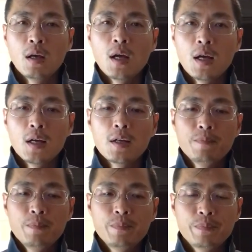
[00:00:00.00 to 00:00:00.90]
Uh,
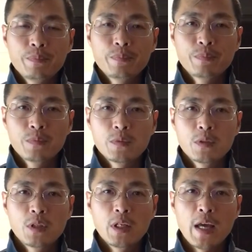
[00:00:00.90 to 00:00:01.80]

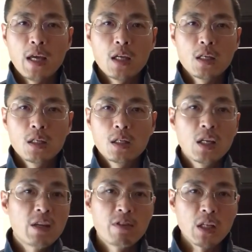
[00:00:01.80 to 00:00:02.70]
Good day,
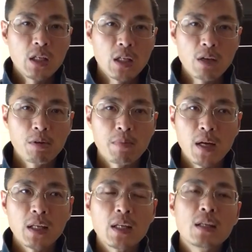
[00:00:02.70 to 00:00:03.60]
good evening,
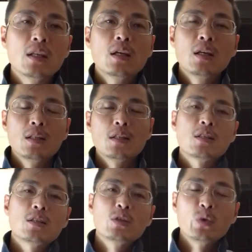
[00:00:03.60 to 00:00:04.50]
everybody.
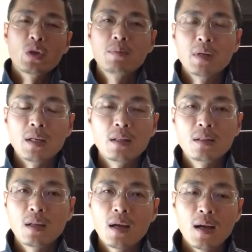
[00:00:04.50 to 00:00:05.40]
This is
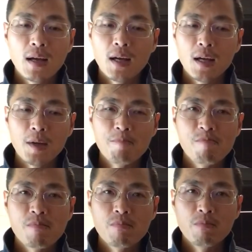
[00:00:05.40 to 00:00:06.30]
Norman.
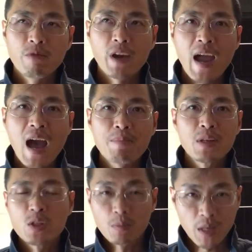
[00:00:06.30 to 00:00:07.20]
I'm very
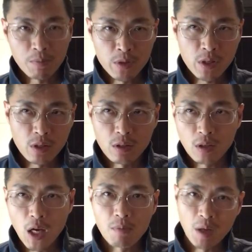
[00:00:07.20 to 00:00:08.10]
happy to be able
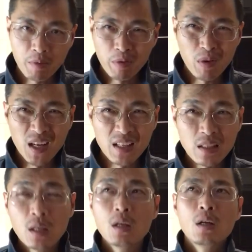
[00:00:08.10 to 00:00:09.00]
to help
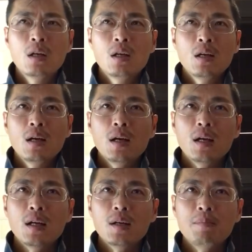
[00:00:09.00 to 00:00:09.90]
everyone
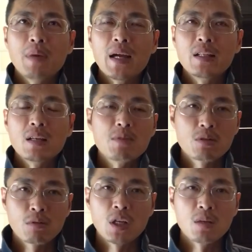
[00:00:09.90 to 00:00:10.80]
by
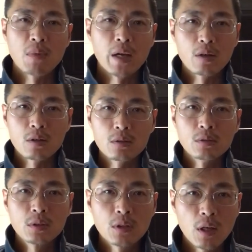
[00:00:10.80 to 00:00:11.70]
demonstrating my
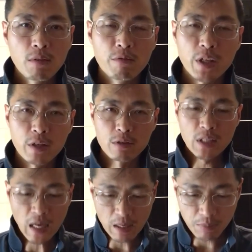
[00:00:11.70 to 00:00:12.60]
own
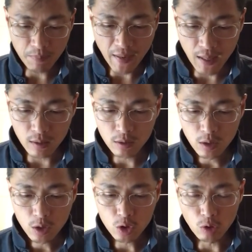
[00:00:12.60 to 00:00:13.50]
videotape about
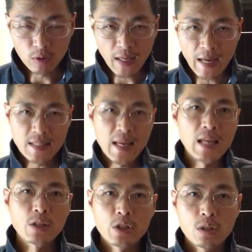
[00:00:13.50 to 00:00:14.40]
Zhong Tai
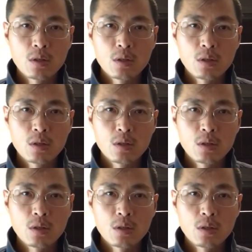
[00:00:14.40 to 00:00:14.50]
Chan